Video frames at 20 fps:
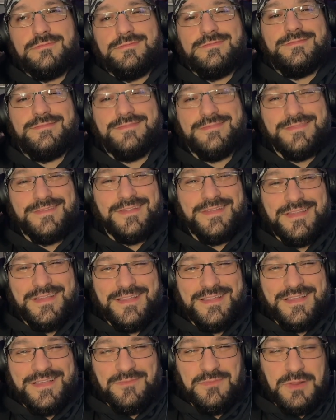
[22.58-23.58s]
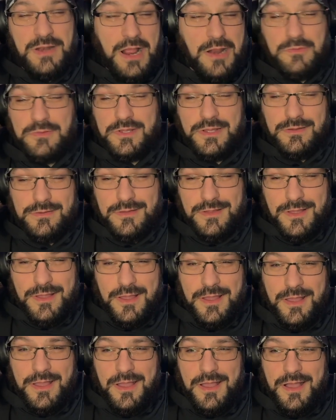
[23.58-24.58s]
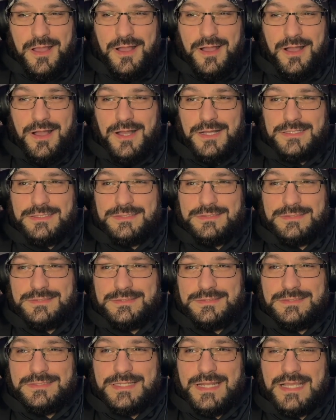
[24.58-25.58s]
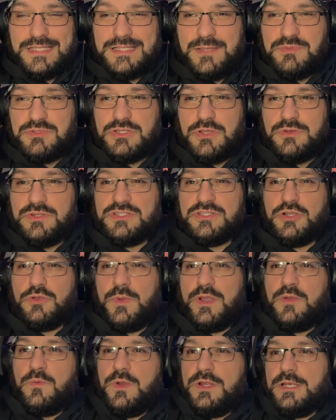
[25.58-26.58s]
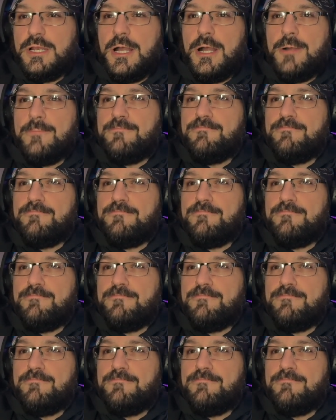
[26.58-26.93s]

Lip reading: I mean, I don't care. Today's episode is a quick one.